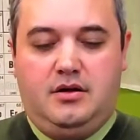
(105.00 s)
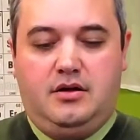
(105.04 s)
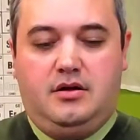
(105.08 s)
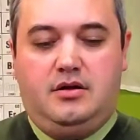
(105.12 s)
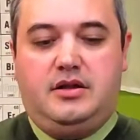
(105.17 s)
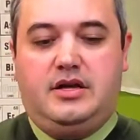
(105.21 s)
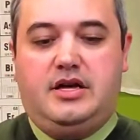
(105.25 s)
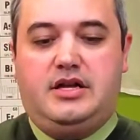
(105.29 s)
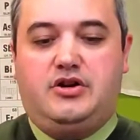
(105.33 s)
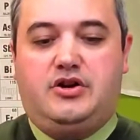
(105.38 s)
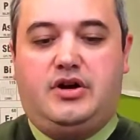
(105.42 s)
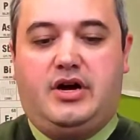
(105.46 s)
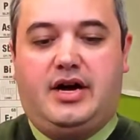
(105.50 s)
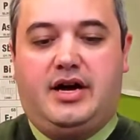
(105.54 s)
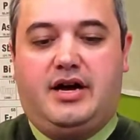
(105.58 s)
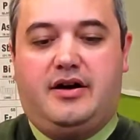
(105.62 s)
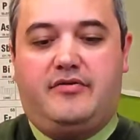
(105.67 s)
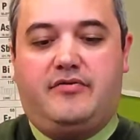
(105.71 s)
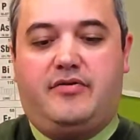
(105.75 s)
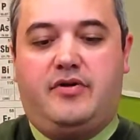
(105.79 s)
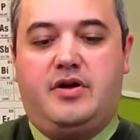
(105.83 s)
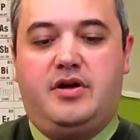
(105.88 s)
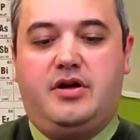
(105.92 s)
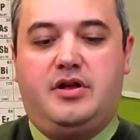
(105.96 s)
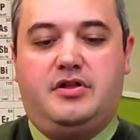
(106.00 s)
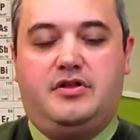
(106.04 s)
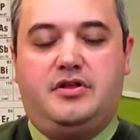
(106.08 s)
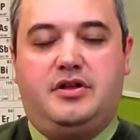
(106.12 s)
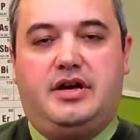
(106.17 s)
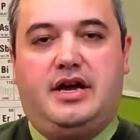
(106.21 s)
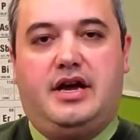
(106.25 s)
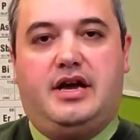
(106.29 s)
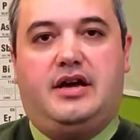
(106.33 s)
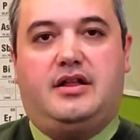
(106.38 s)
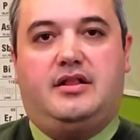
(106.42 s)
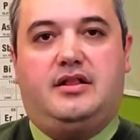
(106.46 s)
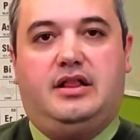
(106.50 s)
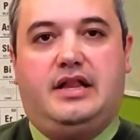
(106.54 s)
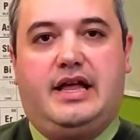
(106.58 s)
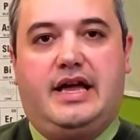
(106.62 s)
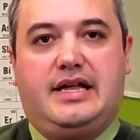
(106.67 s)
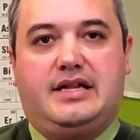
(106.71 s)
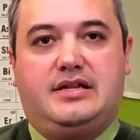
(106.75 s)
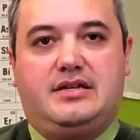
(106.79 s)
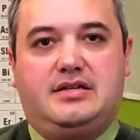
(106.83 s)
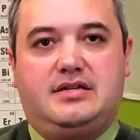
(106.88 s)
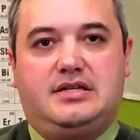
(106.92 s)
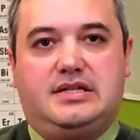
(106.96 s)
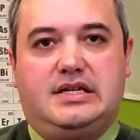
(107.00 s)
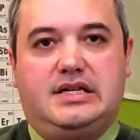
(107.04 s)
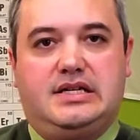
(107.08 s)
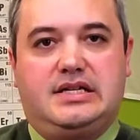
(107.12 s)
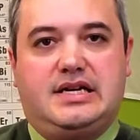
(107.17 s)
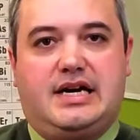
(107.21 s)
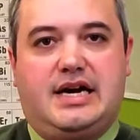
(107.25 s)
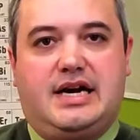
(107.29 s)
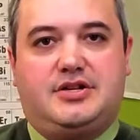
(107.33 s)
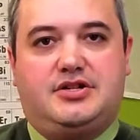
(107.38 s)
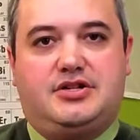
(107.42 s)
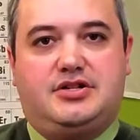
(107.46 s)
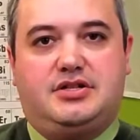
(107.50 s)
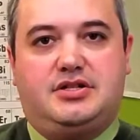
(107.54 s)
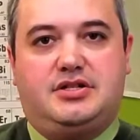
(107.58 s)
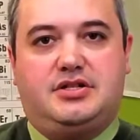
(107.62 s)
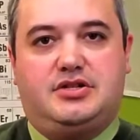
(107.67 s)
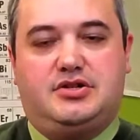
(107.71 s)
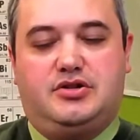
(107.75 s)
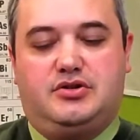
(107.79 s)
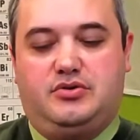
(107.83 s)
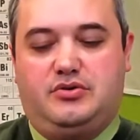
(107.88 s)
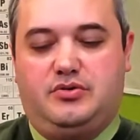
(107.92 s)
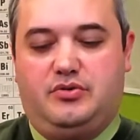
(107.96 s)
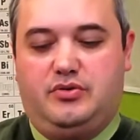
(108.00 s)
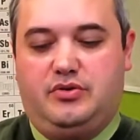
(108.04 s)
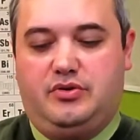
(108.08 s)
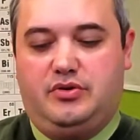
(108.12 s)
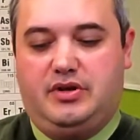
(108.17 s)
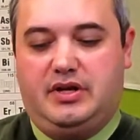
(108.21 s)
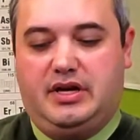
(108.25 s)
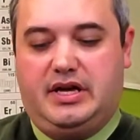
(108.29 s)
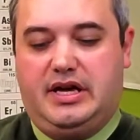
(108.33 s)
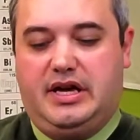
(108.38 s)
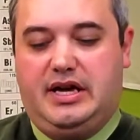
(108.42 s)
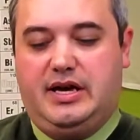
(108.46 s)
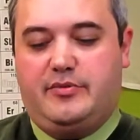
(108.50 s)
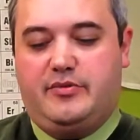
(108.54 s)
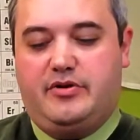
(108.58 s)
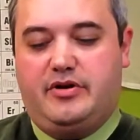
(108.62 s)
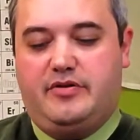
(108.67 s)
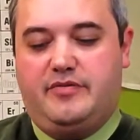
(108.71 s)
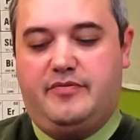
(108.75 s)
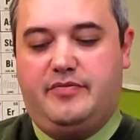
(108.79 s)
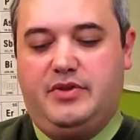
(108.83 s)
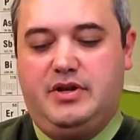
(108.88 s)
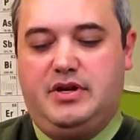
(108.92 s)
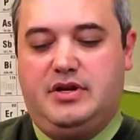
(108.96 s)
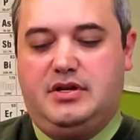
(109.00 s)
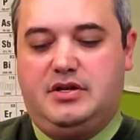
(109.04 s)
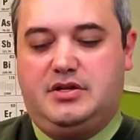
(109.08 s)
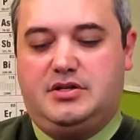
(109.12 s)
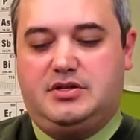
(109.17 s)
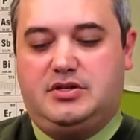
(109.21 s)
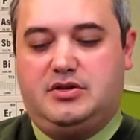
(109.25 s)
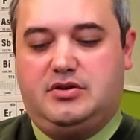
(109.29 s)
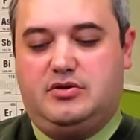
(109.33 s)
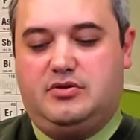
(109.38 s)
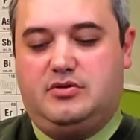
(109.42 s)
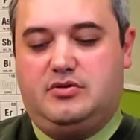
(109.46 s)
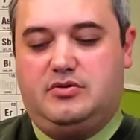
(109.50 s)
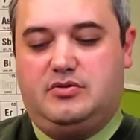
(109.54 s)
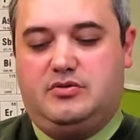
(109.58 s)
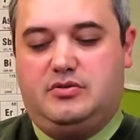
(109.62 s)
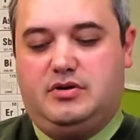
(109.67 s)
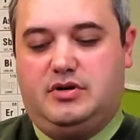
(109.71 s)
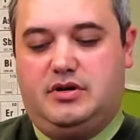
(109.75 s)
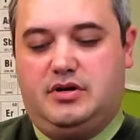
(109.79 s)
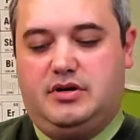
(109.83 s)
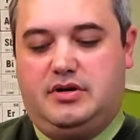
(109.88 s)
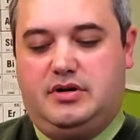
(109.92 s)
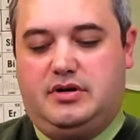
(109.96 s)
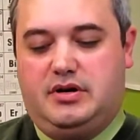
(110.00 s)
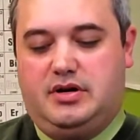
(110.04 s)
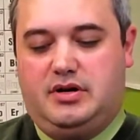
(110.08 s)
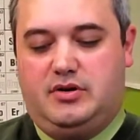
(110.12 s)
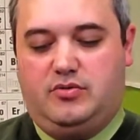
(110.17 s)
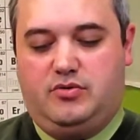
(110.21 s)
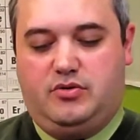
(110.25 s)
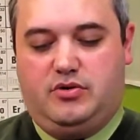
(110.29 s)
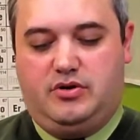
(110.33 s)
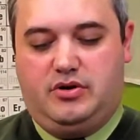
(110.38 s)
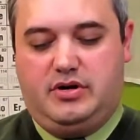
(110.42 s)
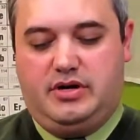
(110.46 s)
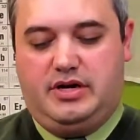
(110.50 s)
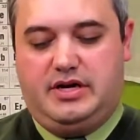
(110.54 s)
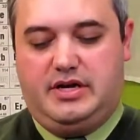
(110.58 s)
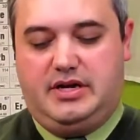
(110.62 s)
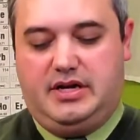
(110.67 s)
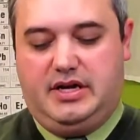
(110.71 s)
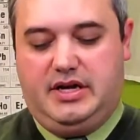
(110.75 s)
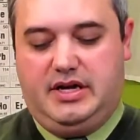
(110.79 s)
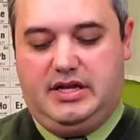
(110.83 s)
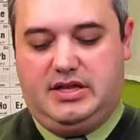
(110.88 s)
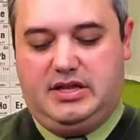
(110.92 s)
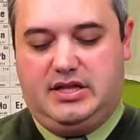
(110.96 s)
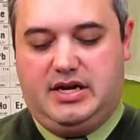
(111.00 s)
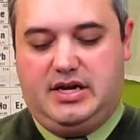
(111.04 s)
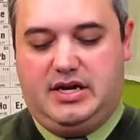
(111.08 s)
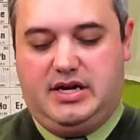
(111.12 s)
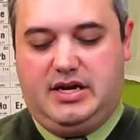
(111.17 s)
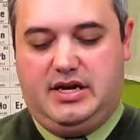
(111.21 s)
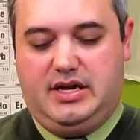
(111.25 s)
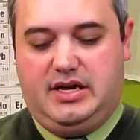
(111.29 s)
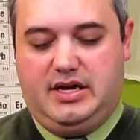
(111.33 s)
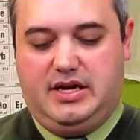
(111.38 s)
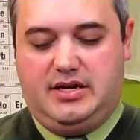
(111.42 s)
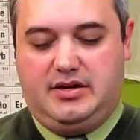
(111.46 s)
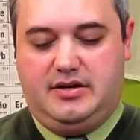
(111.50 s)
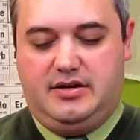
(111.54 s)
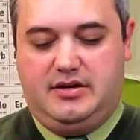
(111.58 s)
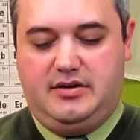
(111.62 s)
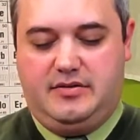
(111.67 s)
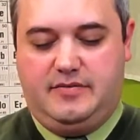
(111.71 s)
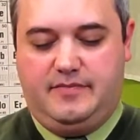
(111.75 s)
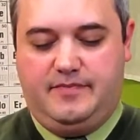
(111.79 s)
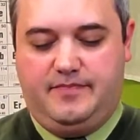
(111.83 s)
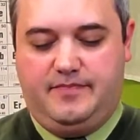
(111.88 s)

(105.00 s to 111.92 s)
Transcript: Then you have the lens that attaches to the camera. So uh, we'll go ahead and get that connected.